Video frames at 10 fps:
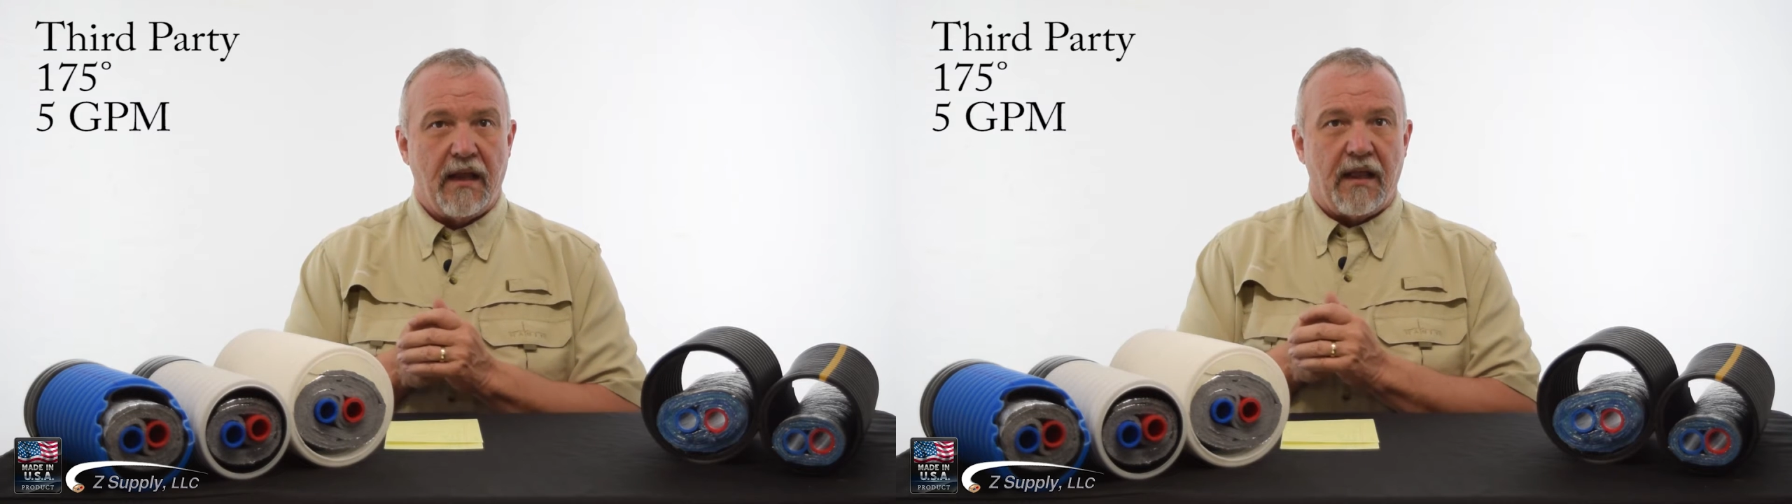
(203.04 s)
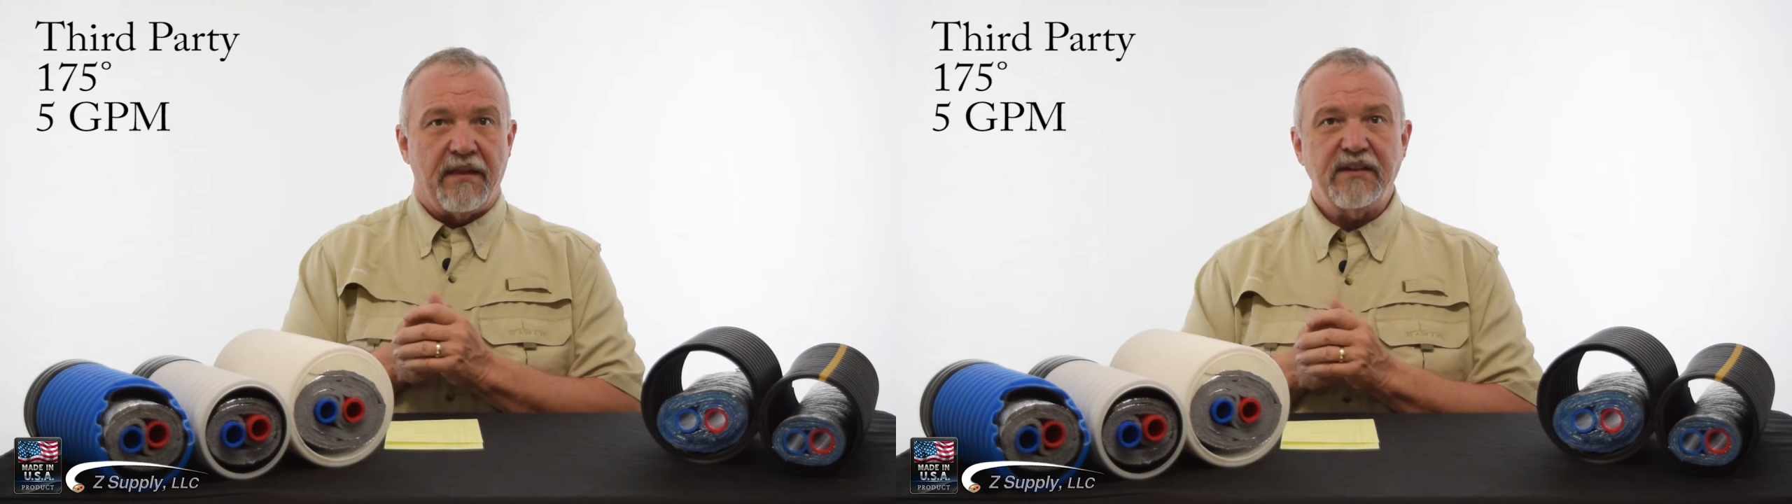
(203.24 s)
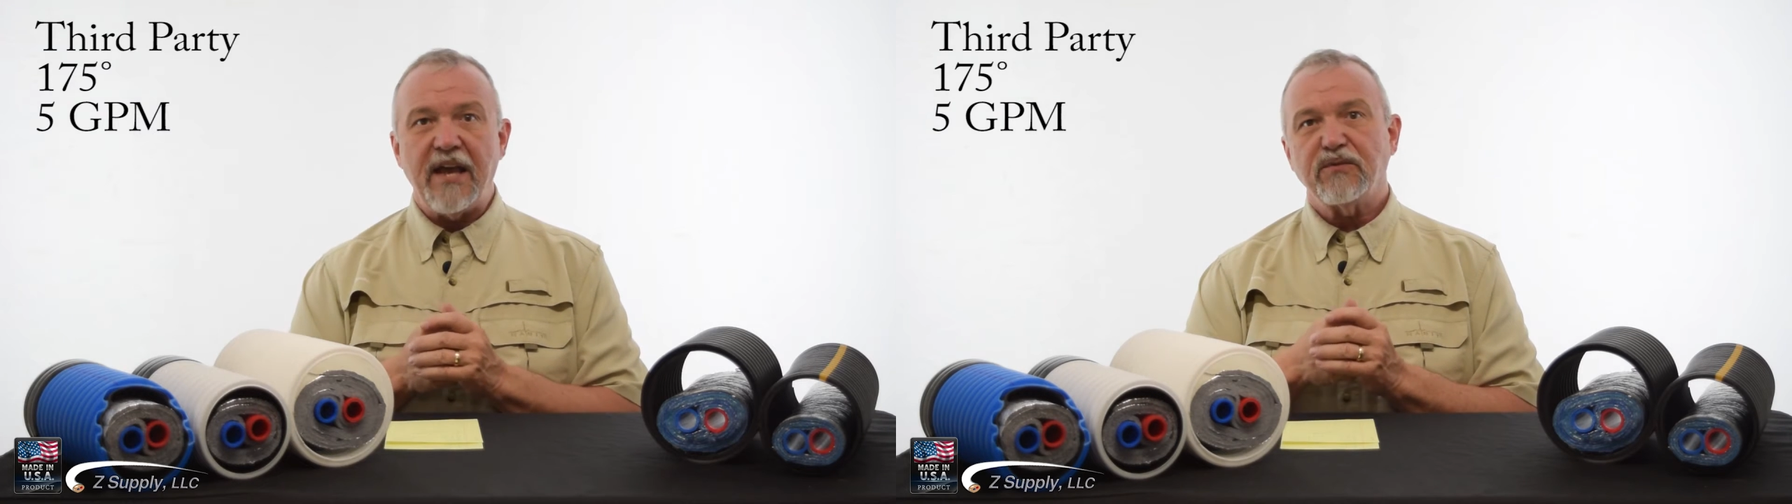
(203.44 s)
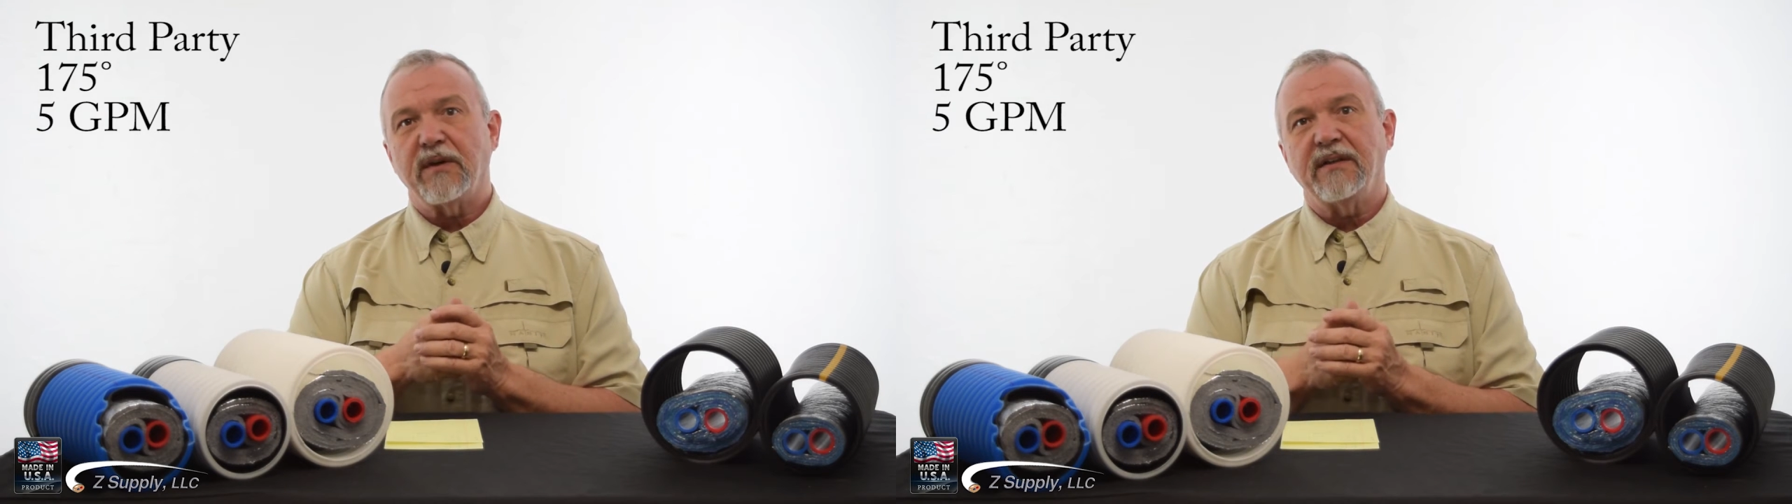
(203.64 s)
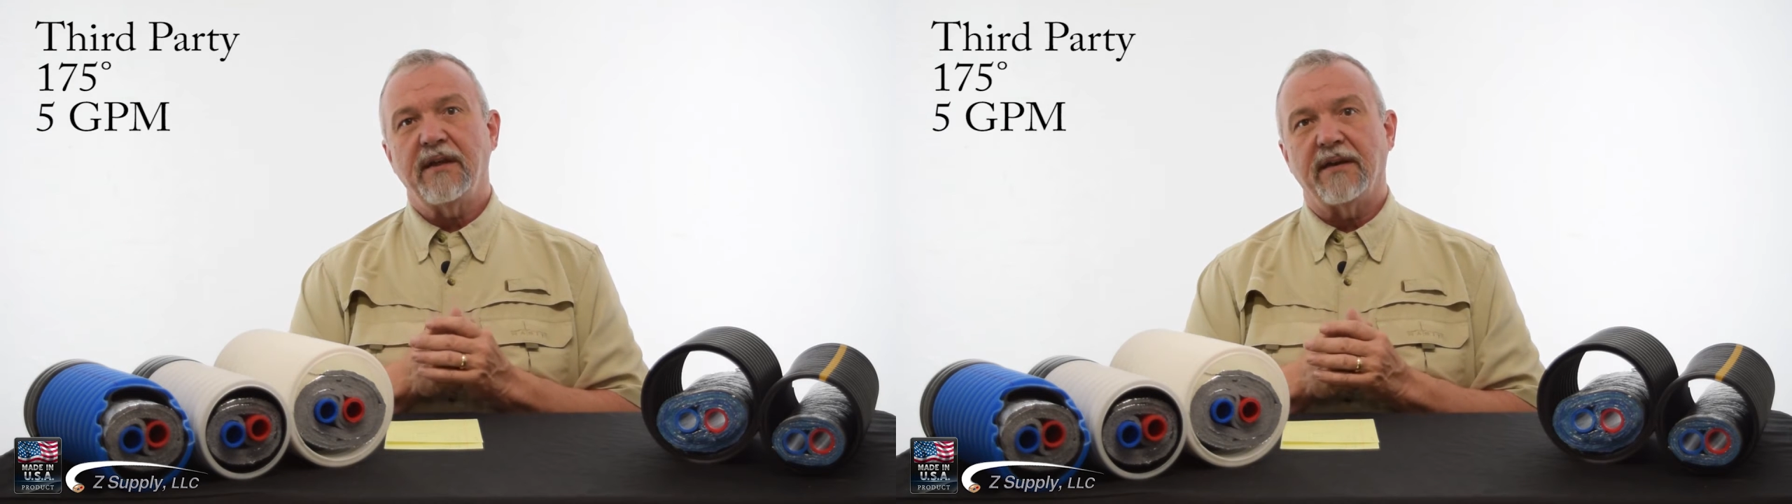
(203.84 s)
The tests were
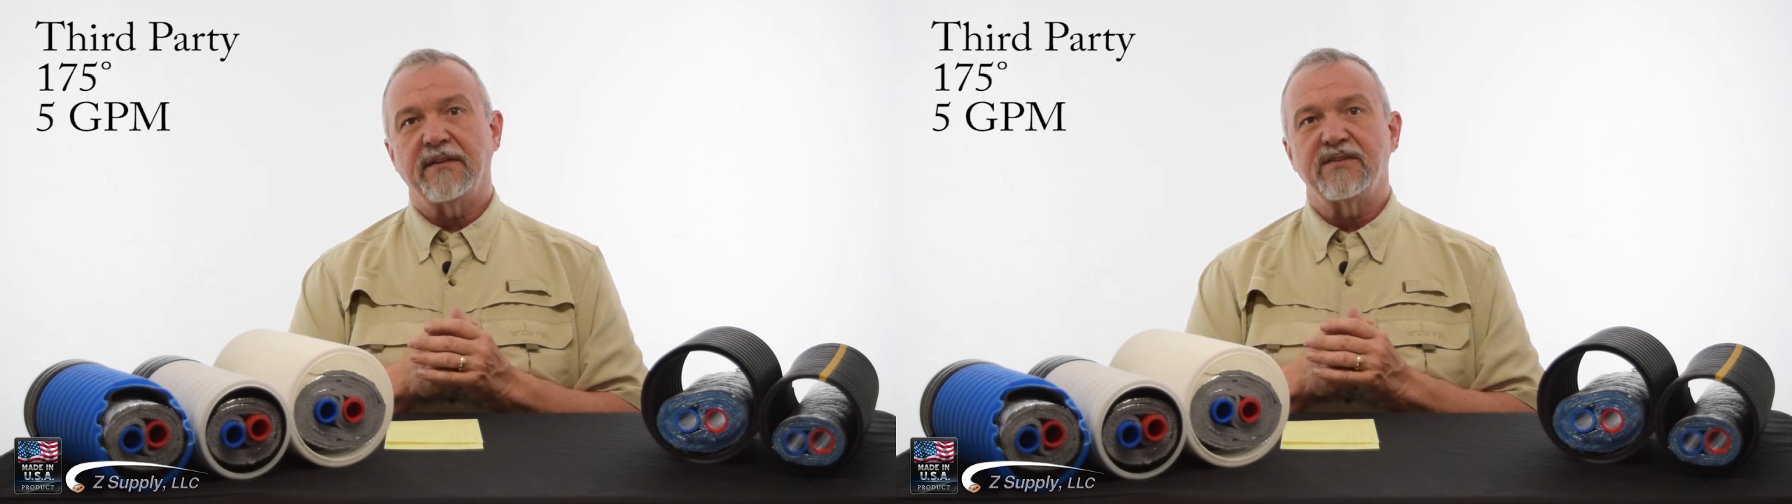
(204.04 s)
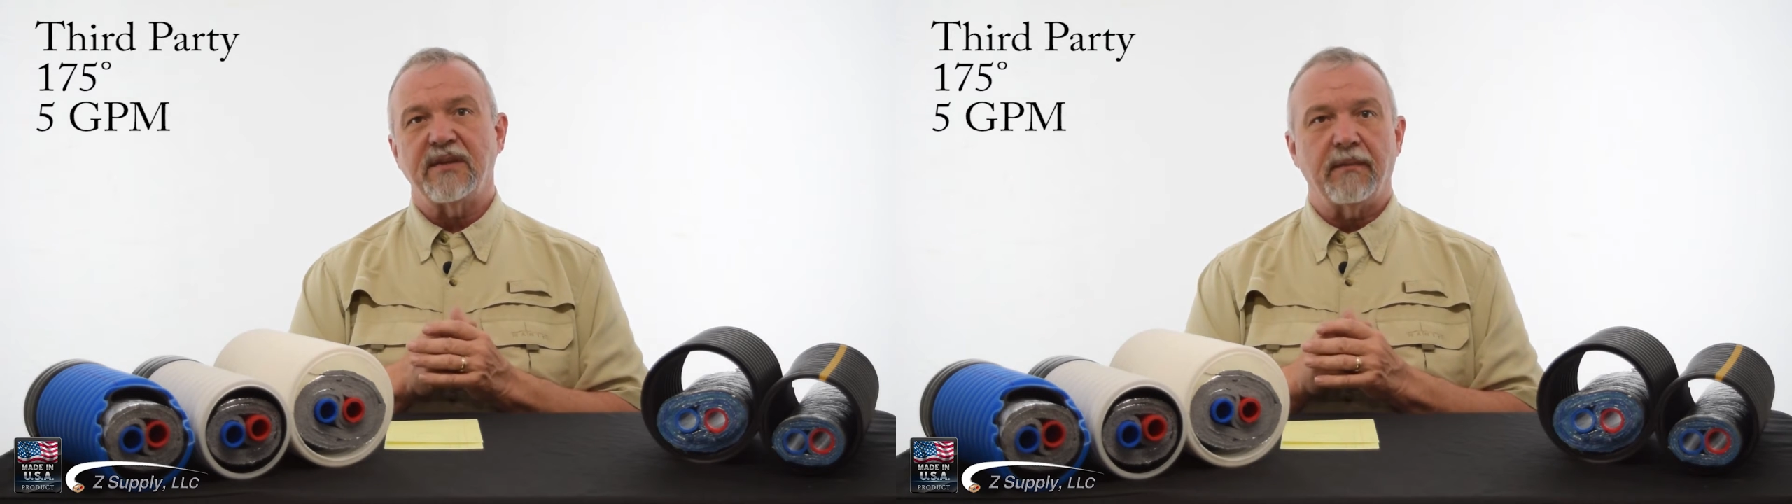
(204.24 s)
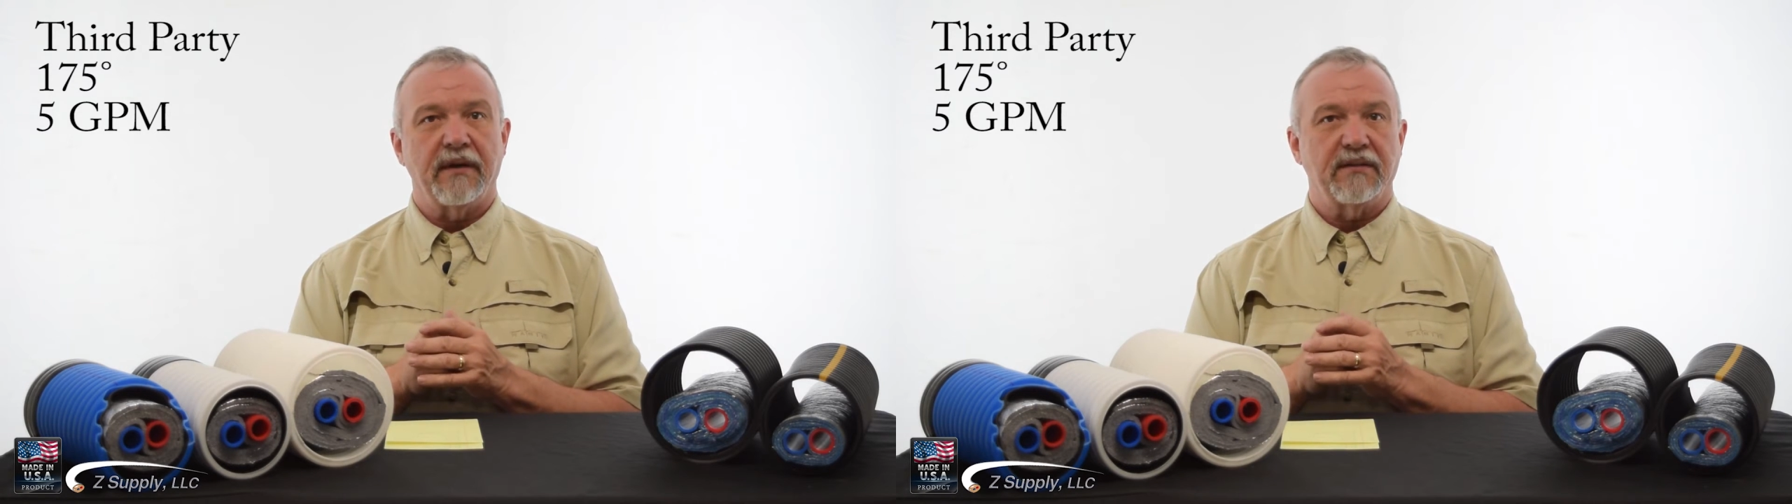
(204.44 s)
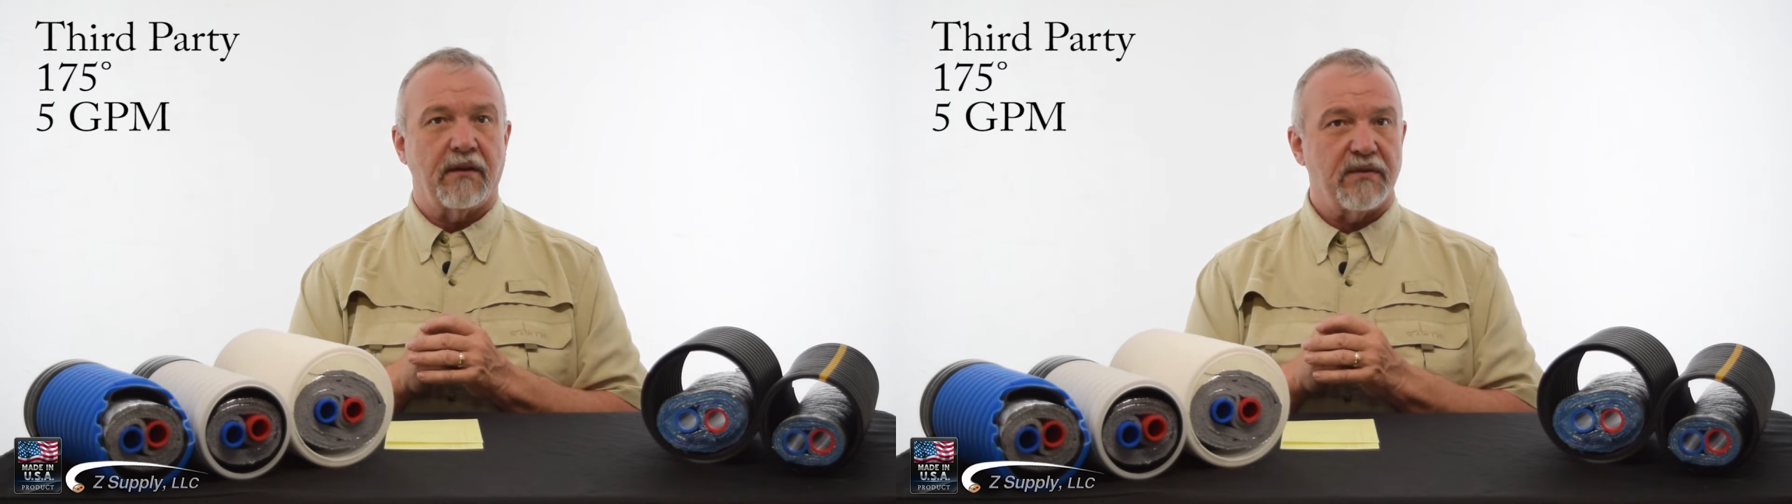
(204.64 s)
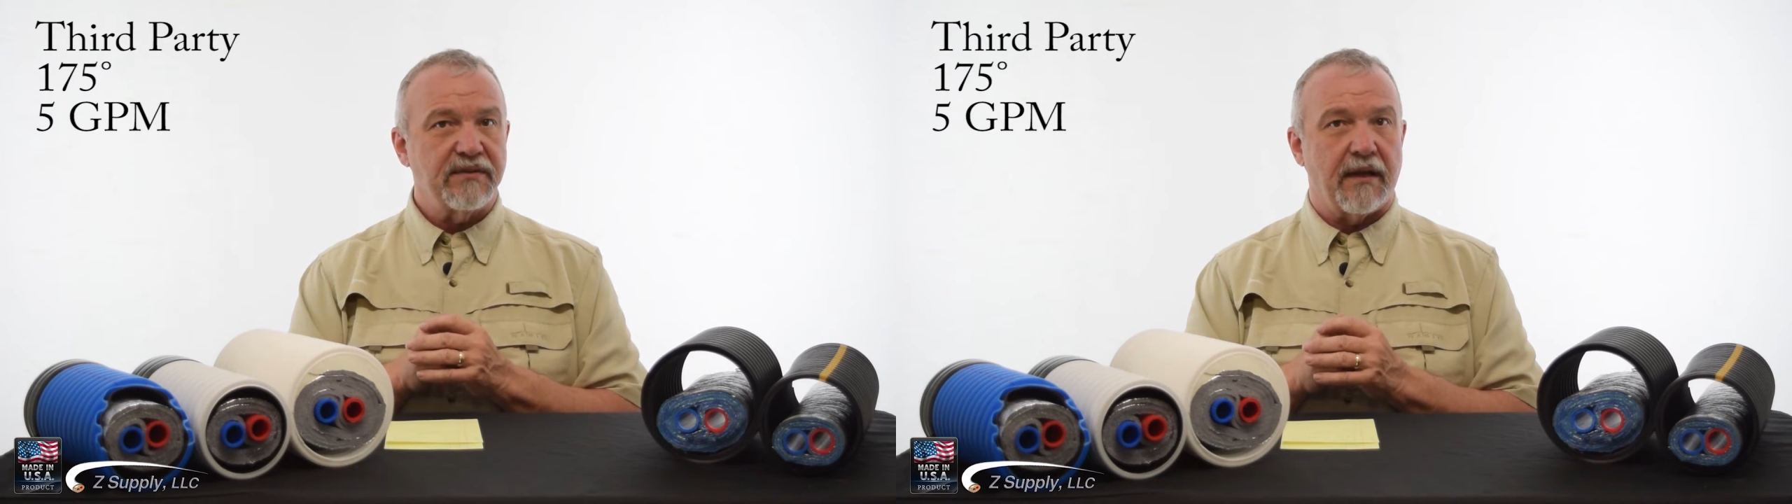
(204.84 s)
conducted similarly to
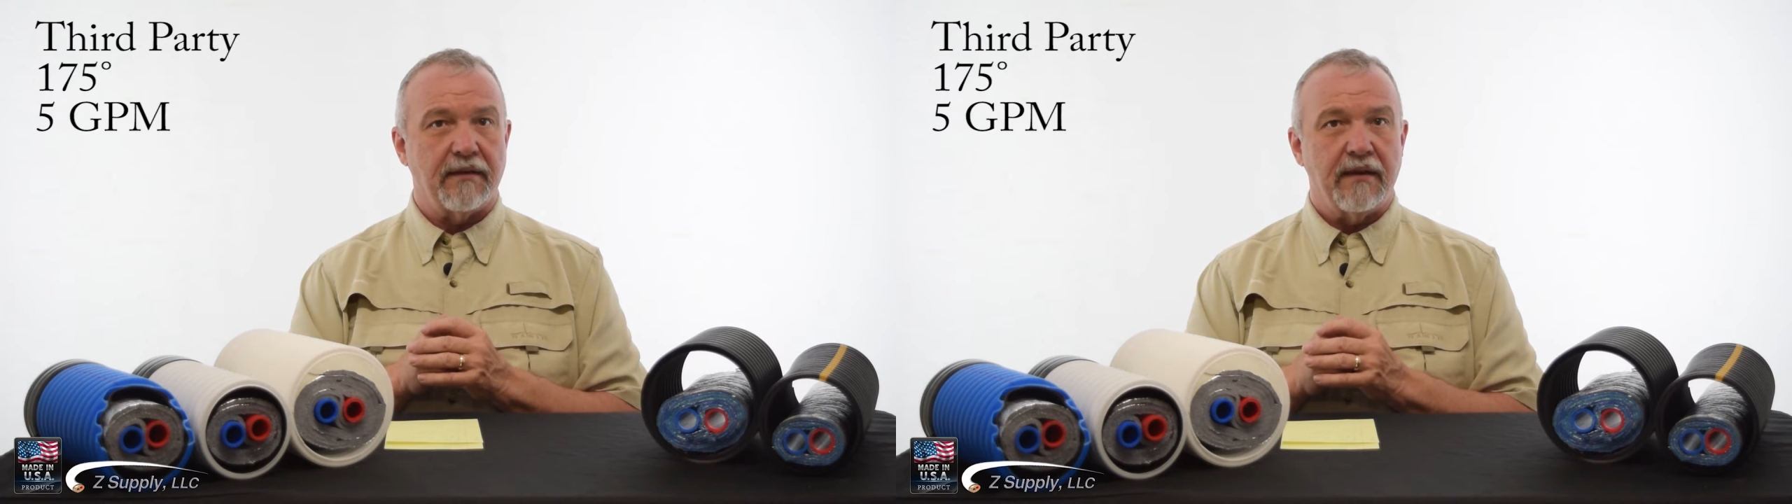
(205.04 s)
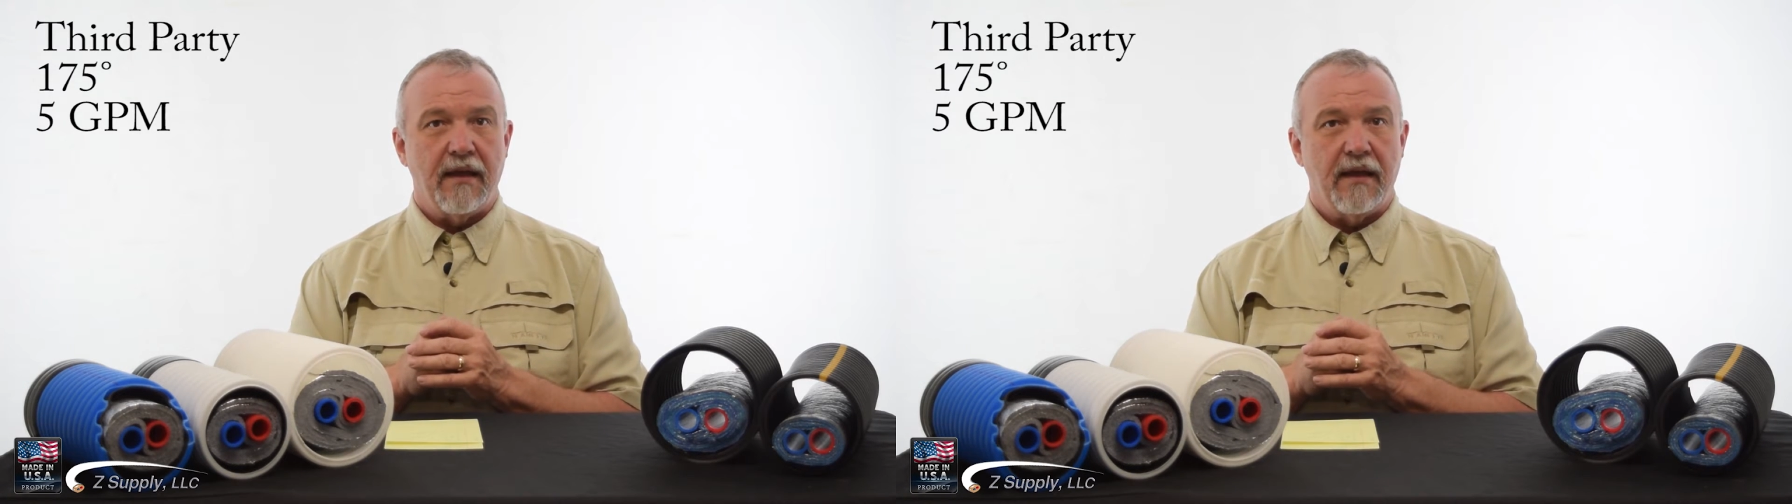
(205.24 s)
those done